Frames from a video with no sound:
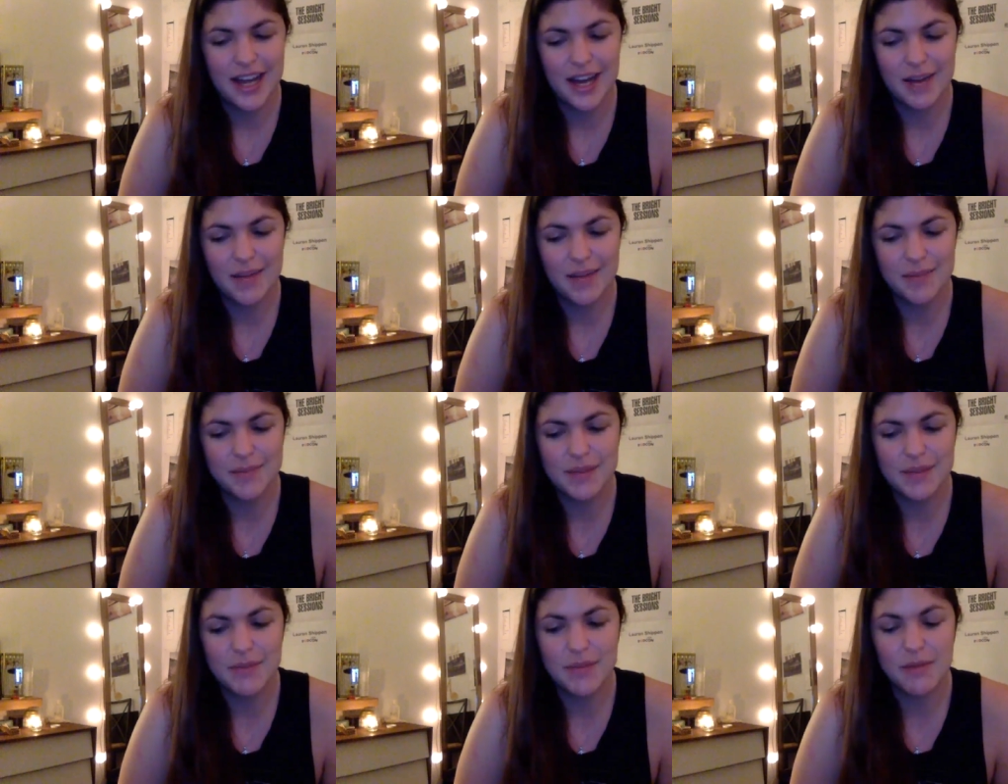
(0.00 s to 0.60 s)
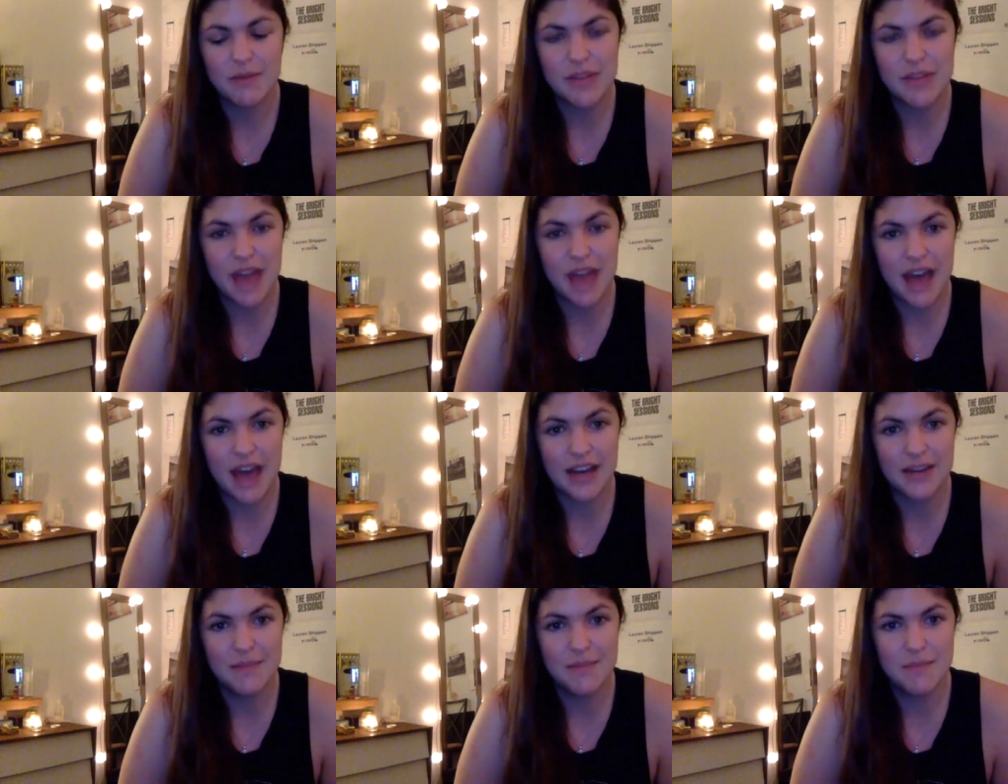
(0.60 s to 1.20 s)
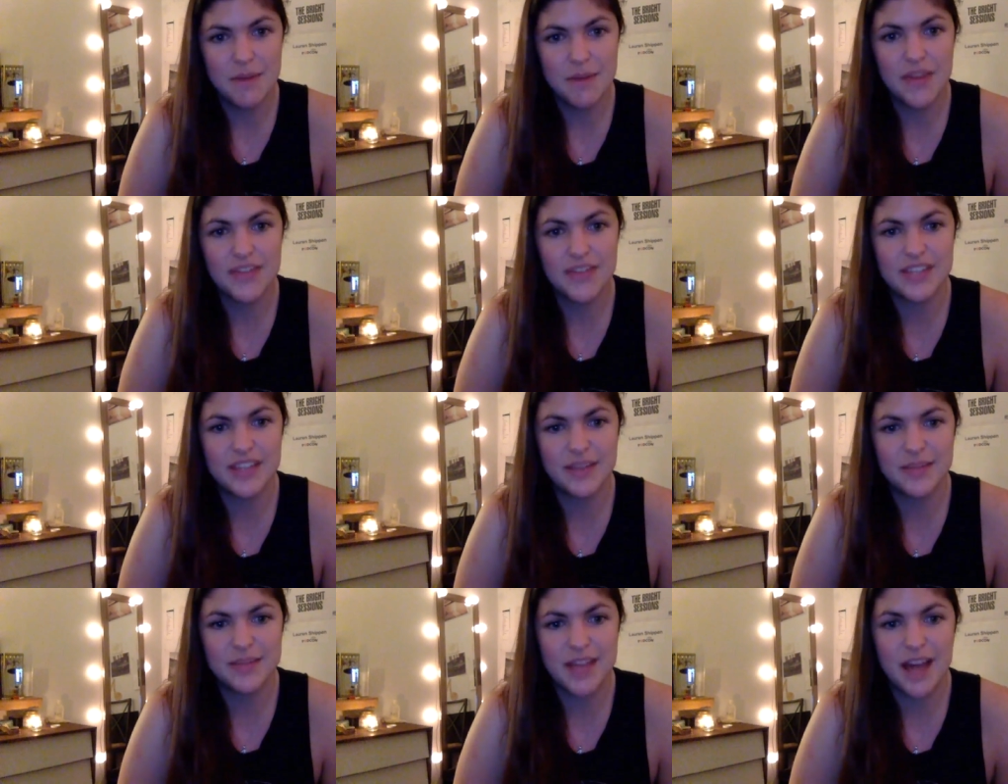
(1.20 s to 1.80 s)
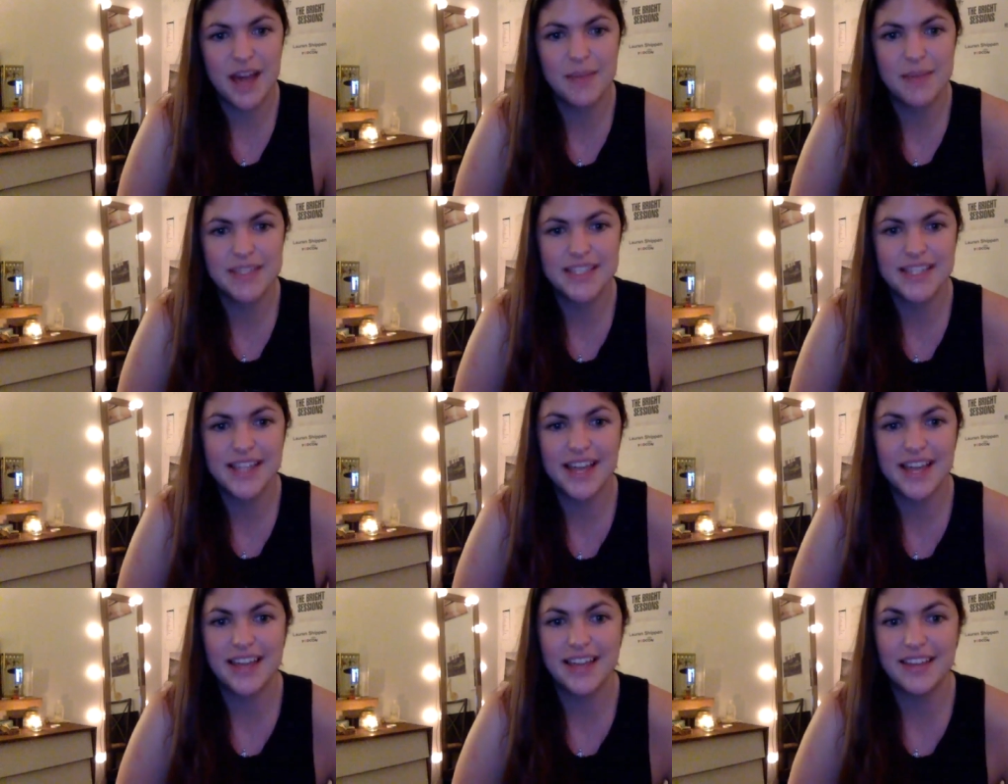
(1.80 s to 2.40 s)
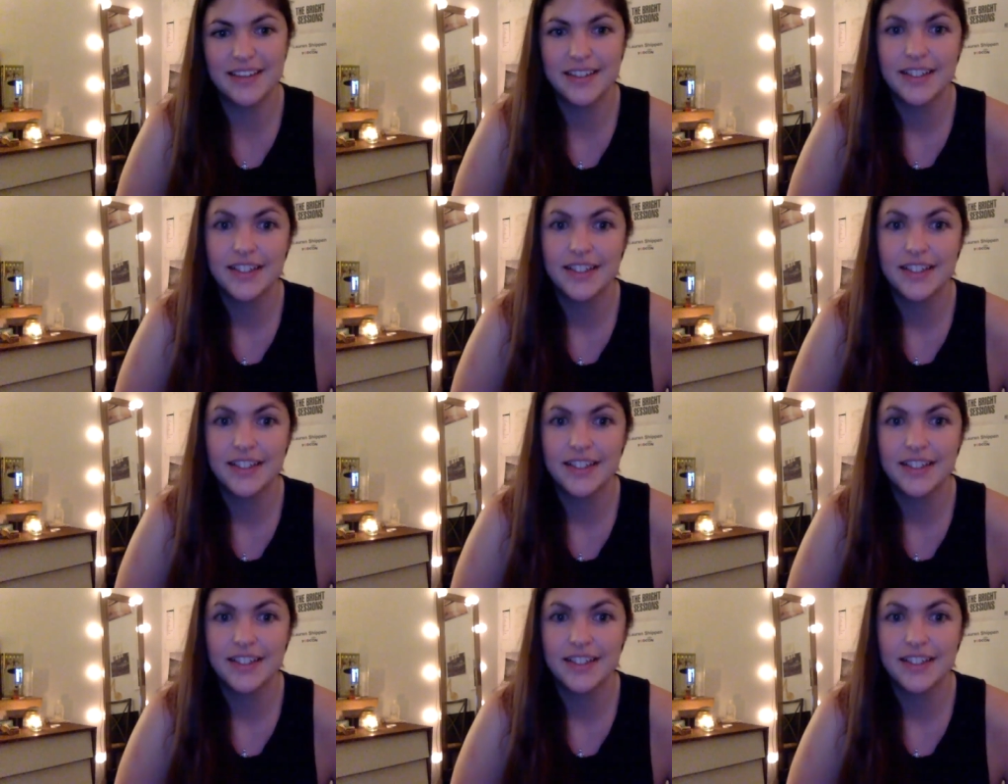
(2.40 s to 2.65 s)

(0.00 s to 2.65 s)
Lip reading: Same thing with Adam, but at the same time, it's like